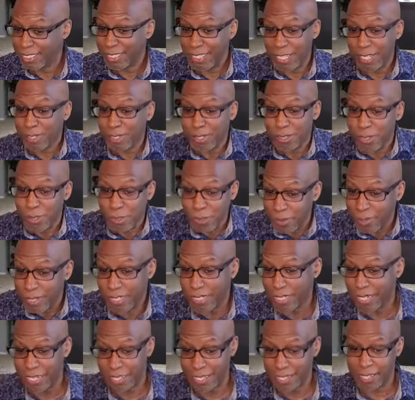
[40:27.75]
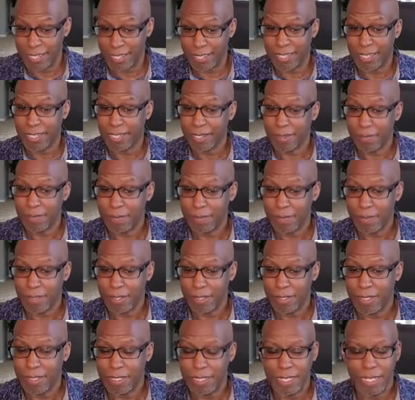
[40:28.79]
It's not doing anything.
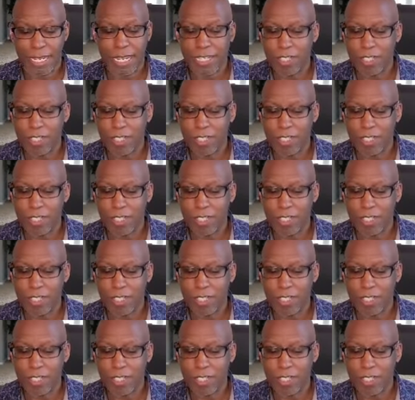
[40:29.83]
It